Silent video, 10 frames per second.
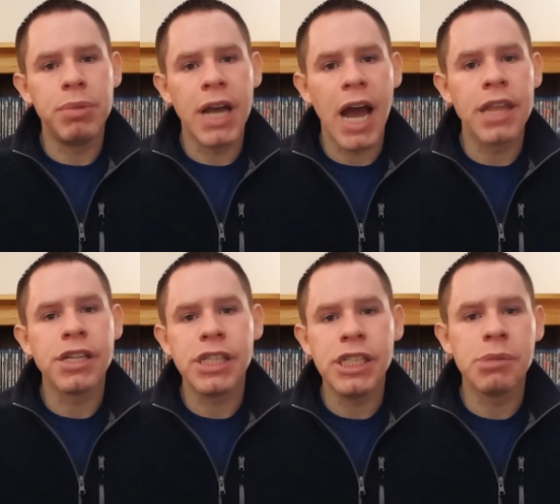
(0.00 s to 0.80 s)
behind the
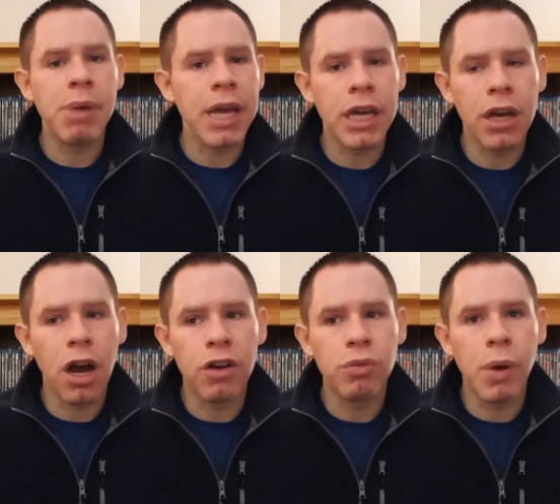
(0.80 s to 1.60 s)
scenes making
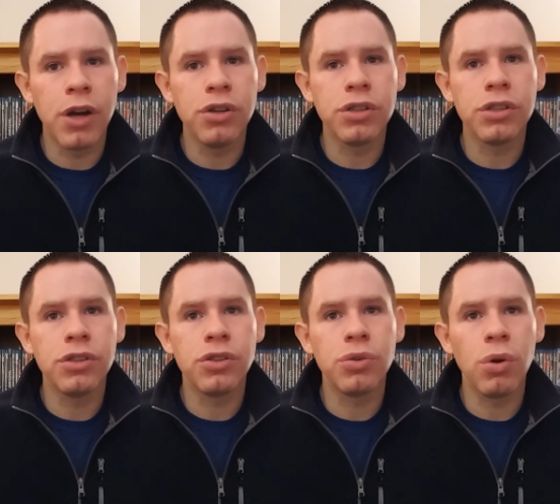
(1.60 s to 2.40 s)
of where you could
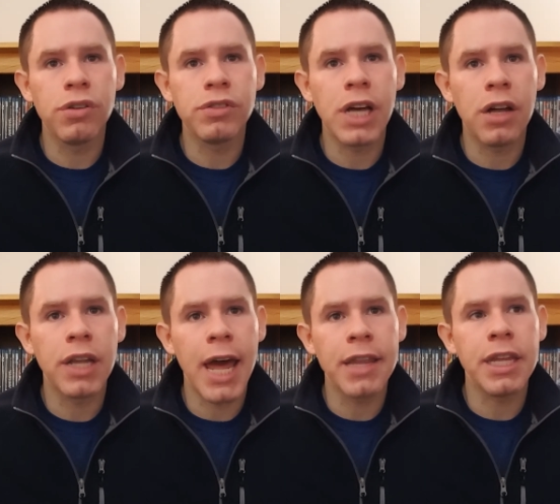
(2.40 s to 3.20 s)
sort of tell
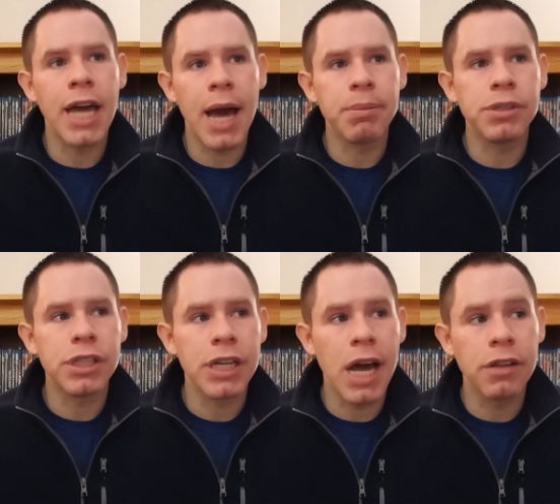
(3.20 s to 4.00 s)
that Anthony Hopkins
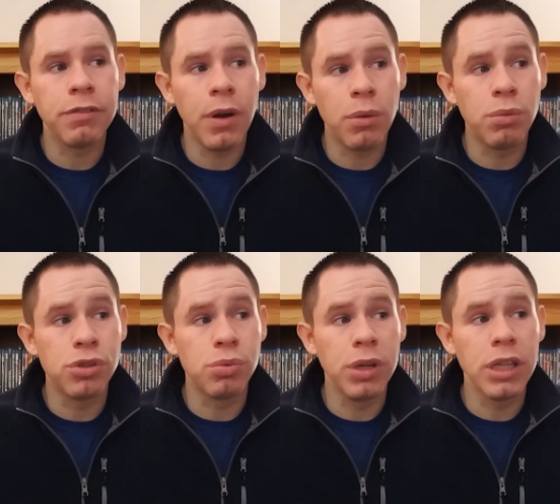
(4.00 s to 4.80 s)
and Colin Farrell
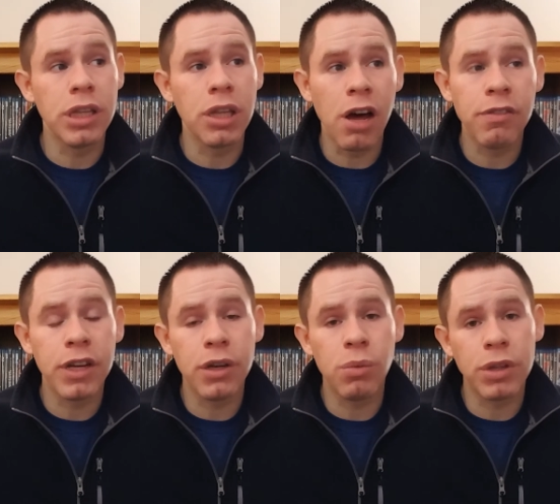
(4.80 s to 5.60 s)
was really
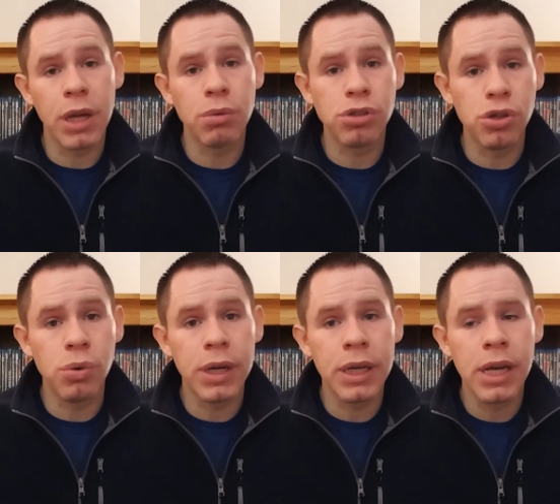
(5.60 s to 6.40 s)
loving what they were
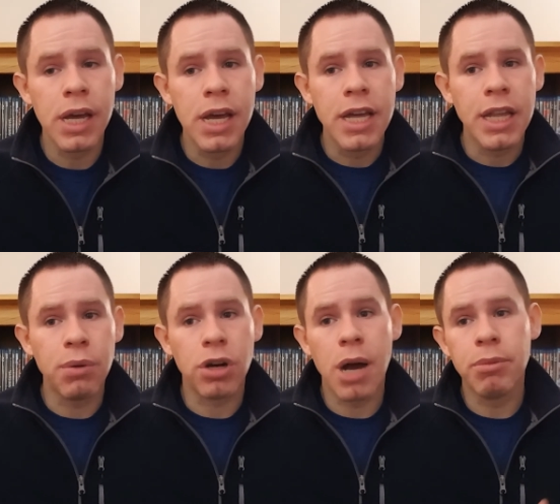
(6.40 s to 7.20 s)
doing. They
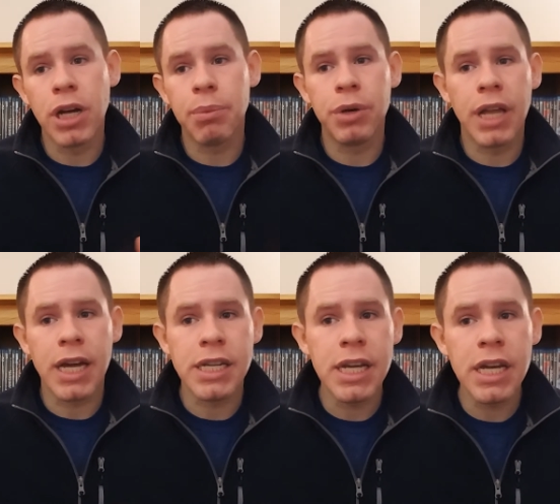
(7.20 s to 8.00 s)
were coming up with
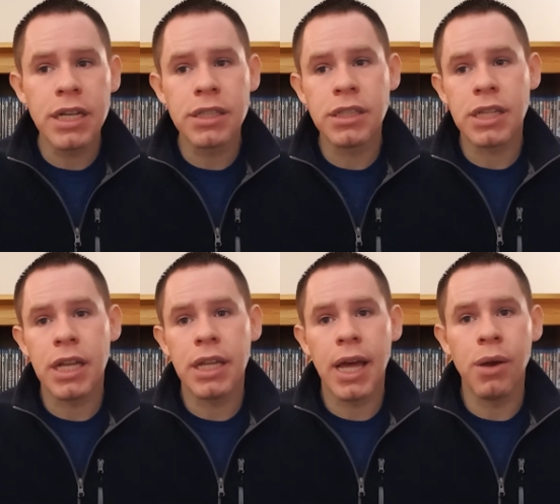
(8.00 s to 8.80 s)
ideas
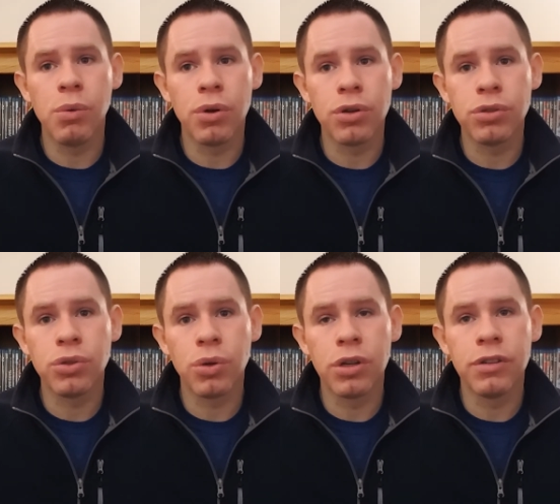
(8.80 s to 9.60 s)
and they were
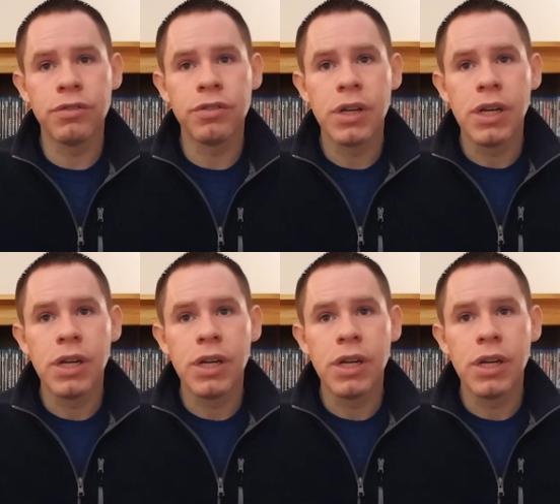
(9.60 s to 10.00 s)
sort of